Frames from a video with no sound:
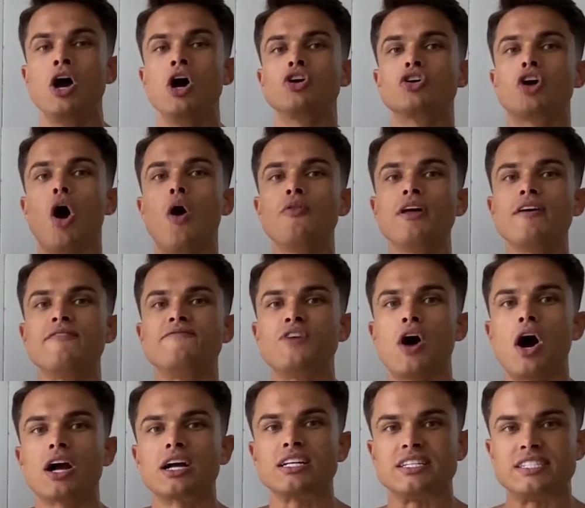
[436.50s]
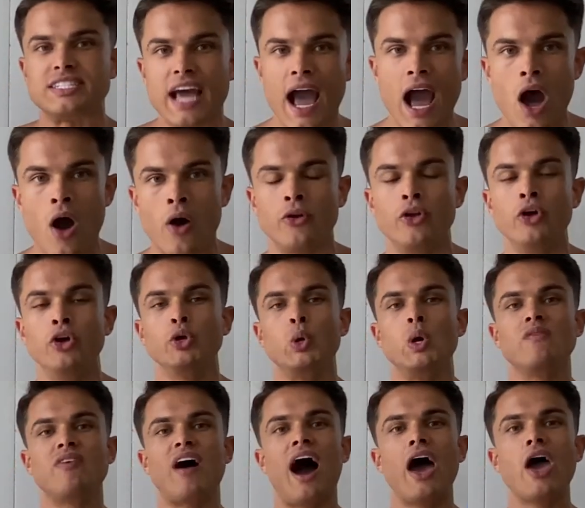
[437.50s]
go the fuck down. You
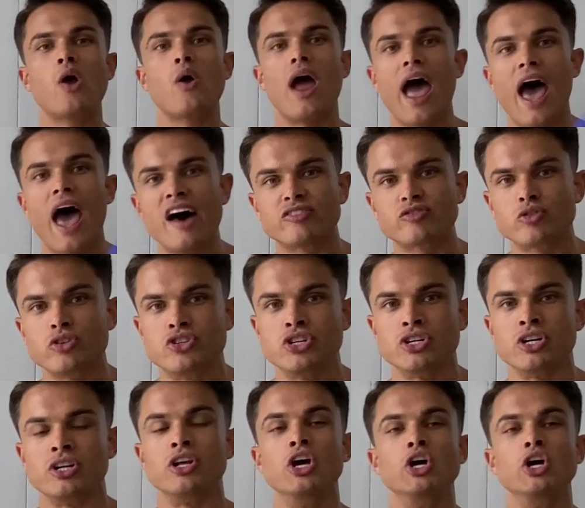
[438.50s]
have higher estrogen.